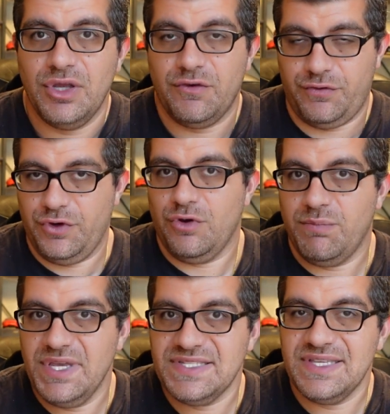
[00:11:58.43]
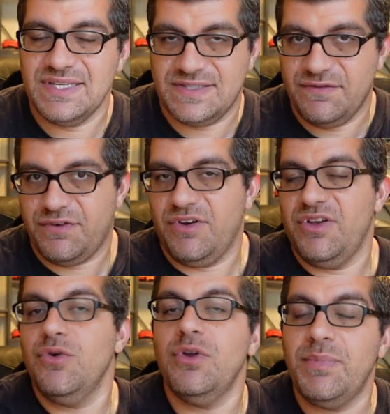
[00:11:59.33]
for your business, and for
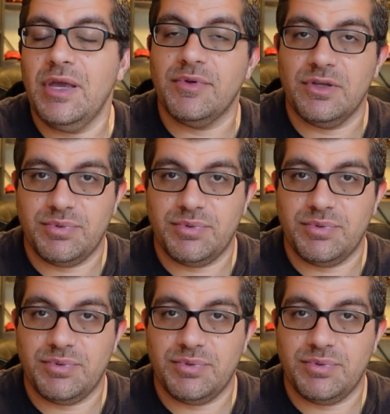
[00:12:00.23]
you to be able to